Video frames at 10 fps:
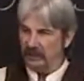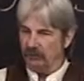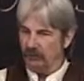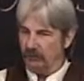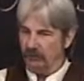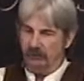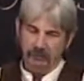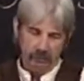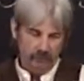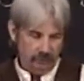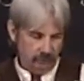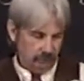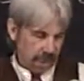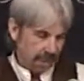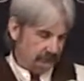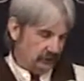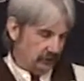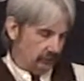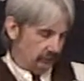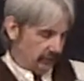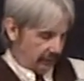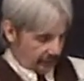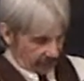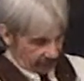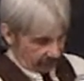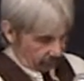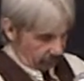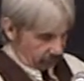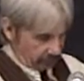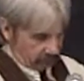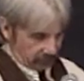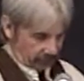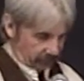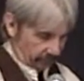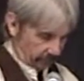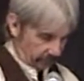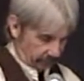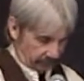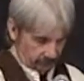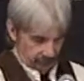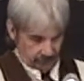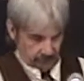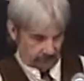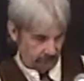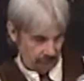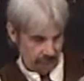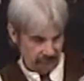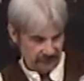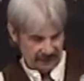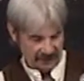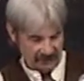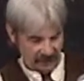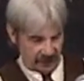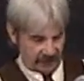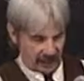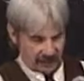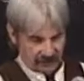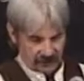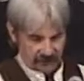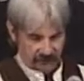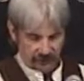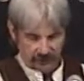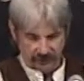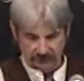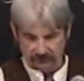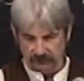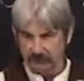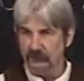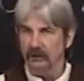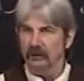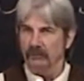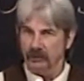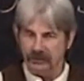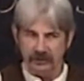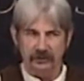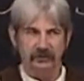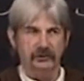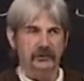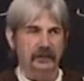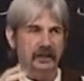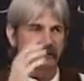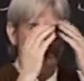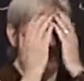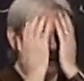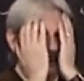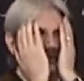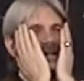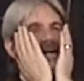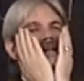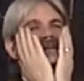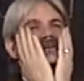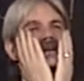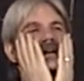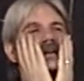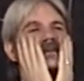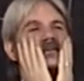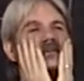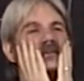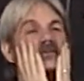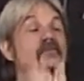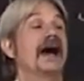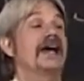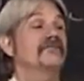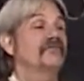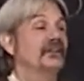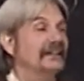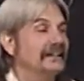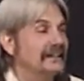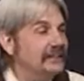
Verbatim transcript: uh, when, you know, da da da, when people uh, cast your name out as evil and persecute you. And there was another one like, uh, despitefully